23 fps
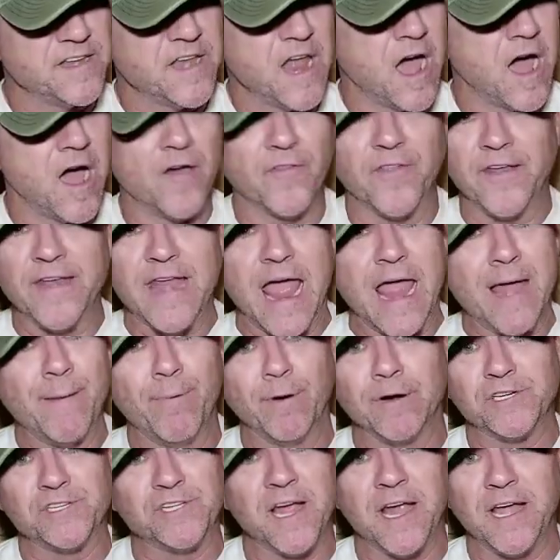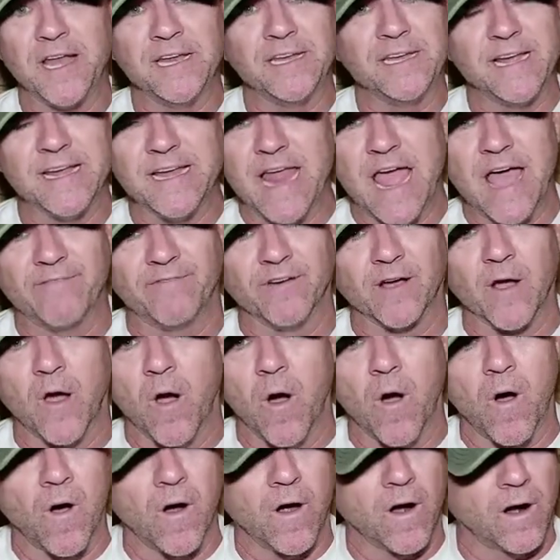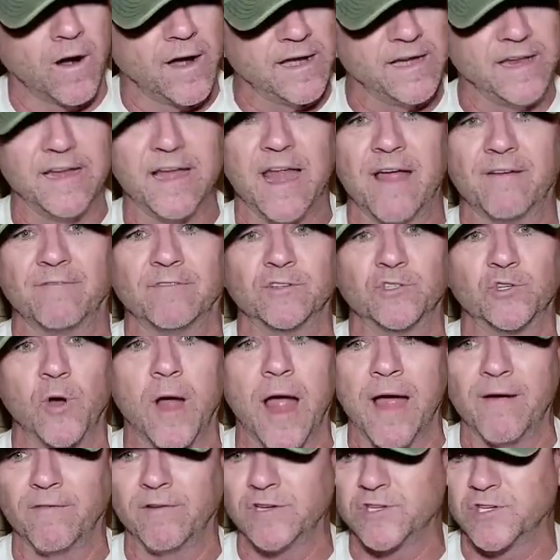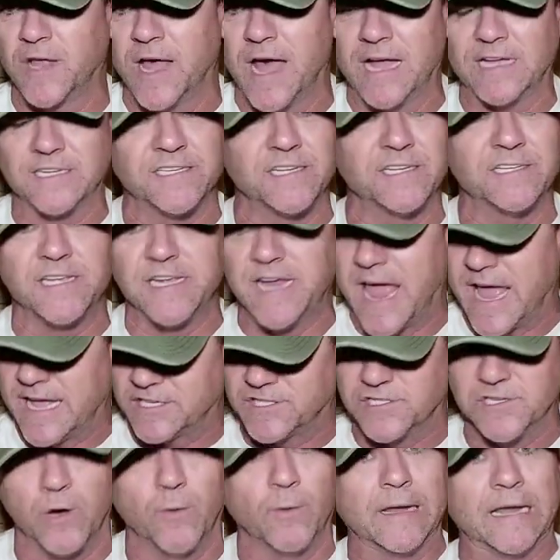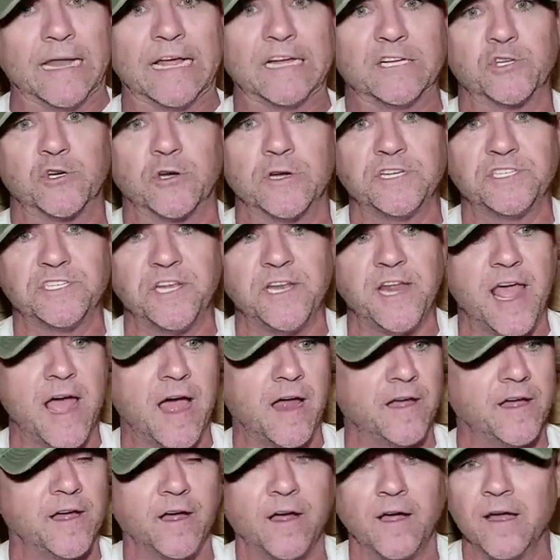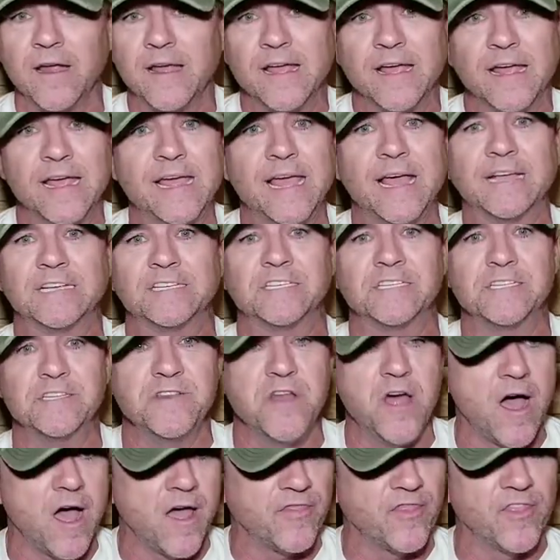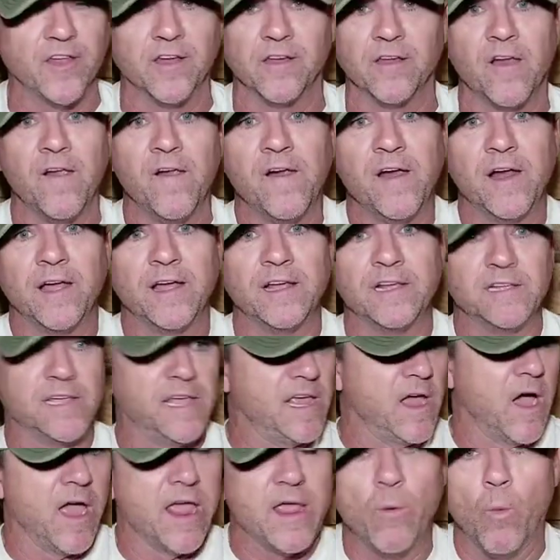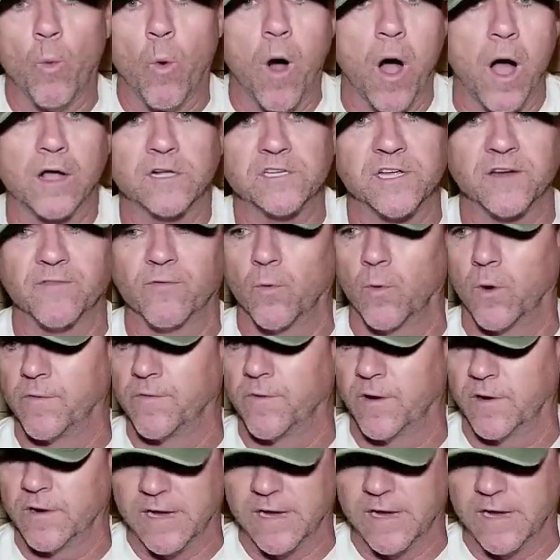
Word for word: No, the neighbor said he didn't have a car, he didn't have a driver's license, he has no electricity out here, he has nothing. He, he, he walks everywhere. And the,